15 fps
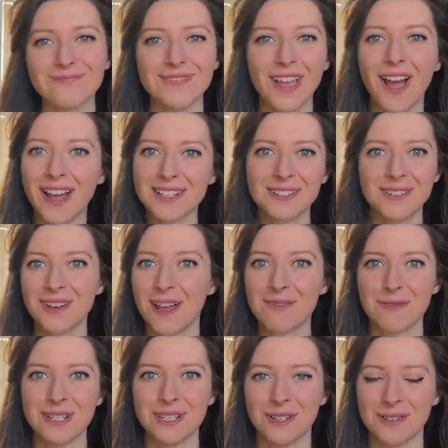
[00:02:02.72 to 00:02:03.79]
I don't have
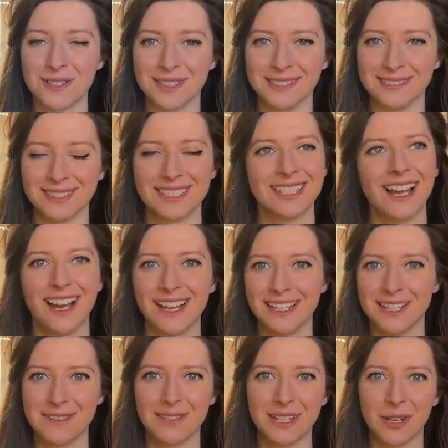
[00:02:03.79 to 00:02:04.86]
windowsills. I
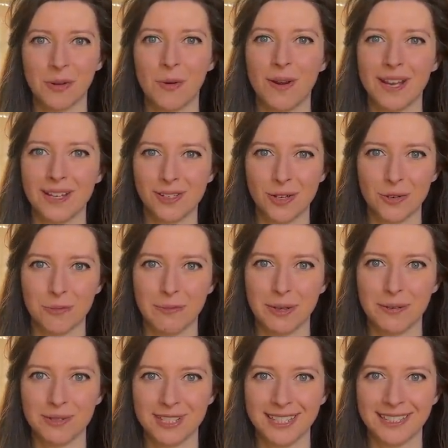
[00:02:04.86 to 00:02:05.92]
live in quite an old
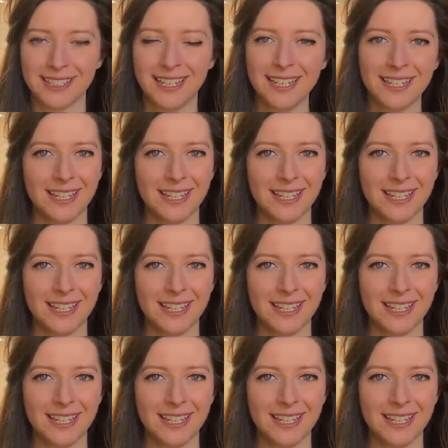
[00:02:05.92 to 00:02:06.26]
building.